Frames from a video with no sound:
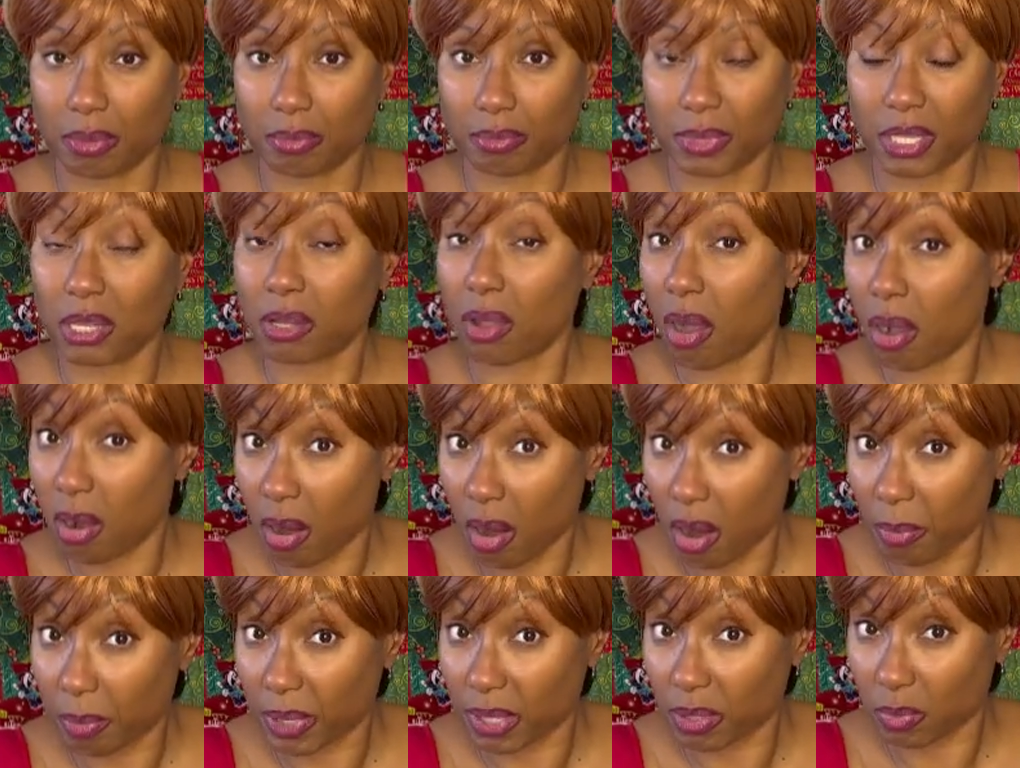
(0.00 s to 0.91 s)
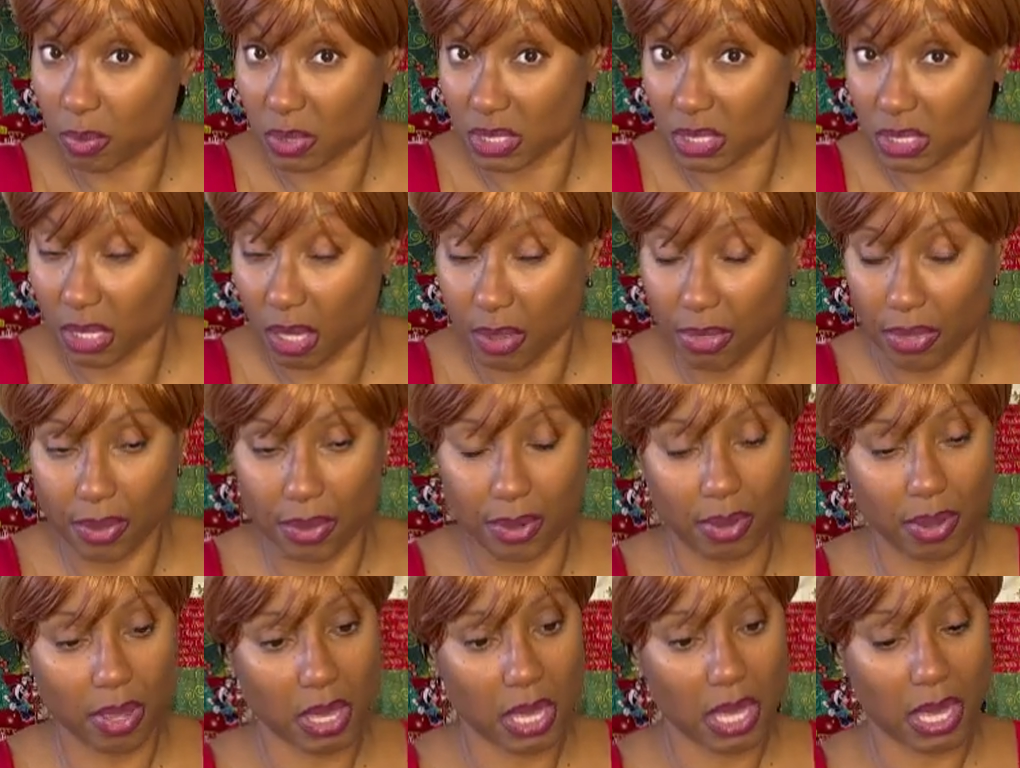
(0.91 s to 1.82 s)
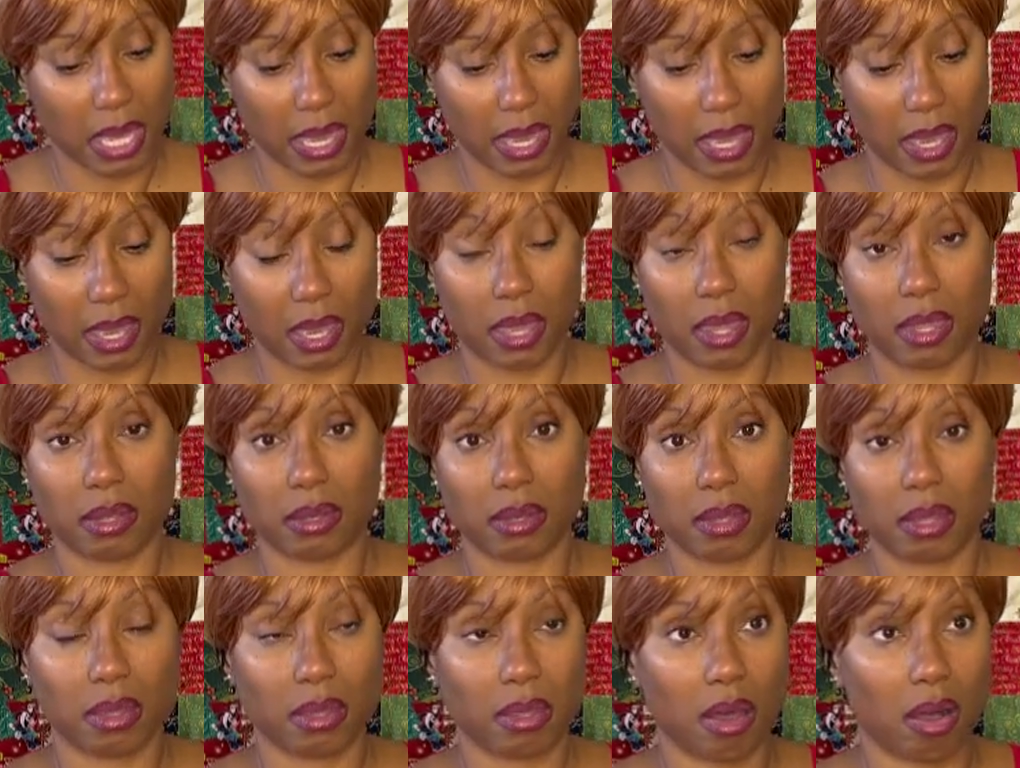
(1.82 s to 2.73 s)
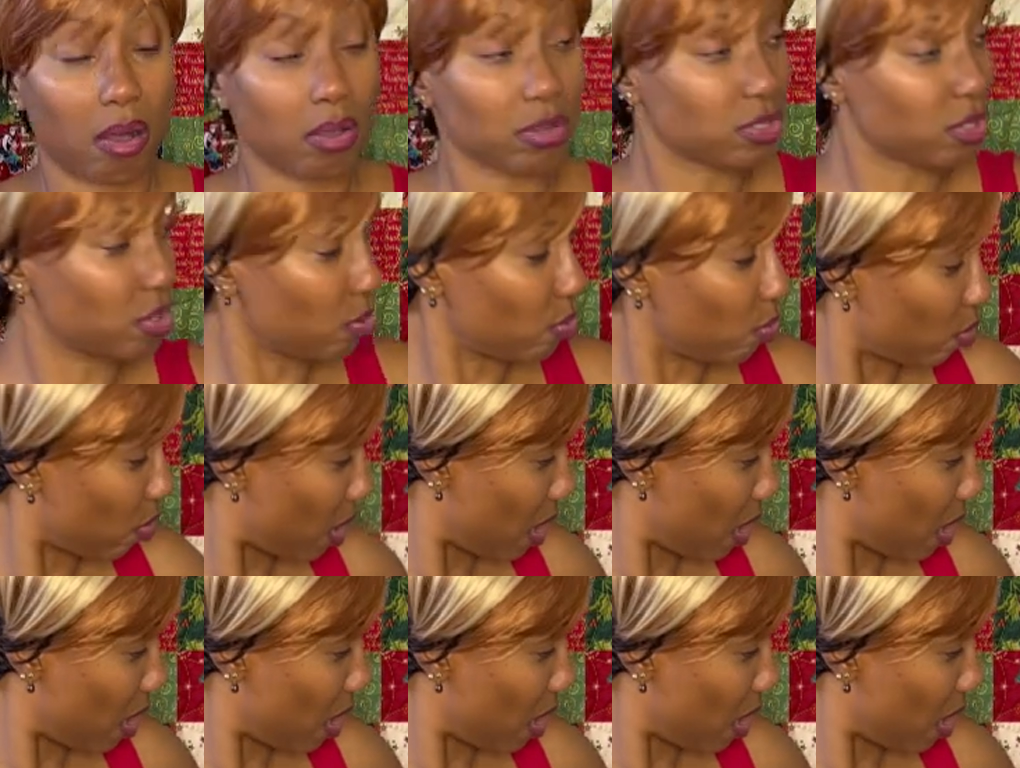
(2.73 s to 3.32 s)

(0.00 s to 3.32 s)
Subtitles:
Long arming was the other, and also